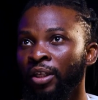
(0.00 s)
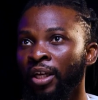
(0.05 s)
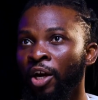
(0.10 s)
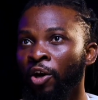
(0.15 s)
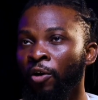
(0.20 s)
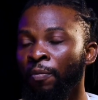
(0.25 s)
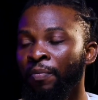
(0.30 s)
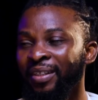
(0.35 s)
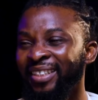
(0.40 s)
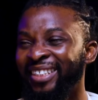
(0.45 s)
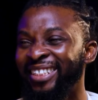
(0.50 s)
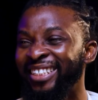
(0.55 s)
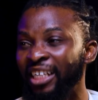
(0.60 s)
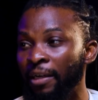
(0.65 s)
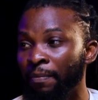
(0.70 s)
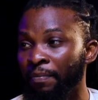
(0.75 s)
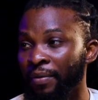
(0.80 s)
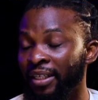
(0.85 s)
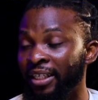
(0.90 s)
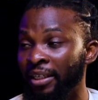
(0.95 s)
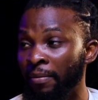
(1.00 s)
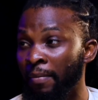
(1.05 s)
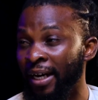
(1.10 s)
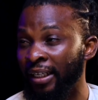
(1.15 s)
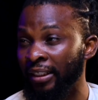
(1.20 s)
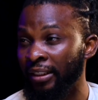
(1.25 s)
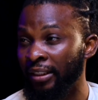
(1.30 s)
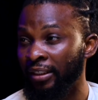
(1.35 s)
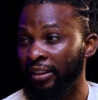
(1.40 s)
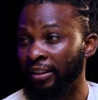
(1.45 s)
help in shaping the
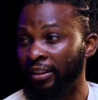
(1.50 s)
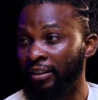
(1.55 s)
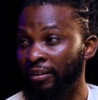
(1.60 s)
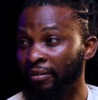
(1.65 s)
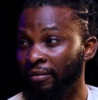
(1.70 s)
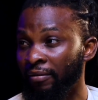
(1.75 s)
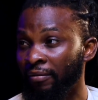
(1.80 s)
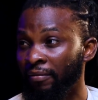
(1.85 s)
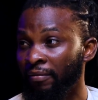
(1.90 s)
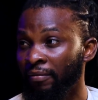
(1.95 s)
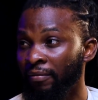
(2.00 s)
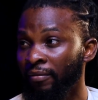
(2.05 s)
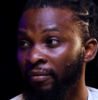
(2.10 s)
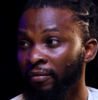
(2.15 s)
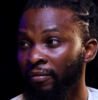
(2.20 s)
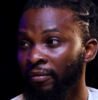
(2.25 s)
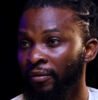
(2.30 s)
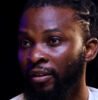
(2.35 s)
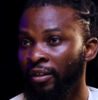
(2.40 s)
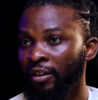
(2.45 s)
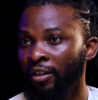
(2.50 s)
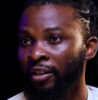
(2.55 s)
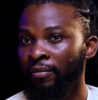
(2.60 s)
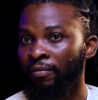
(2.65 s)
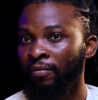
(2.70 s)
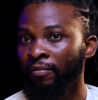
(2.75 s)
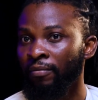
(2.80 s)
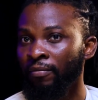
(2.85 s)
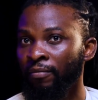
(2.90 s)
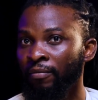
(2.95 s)
man.
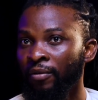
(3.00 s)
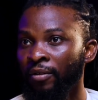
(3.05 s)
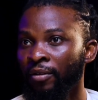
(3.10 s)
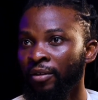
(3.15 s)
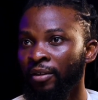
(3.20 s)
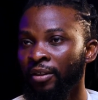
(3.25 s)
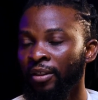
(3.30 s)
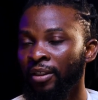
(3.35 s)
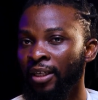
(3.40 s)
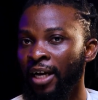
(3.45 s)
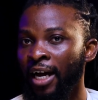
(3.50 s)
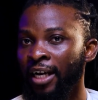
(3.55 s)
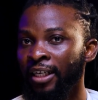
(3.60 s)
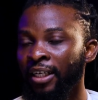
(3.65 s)
At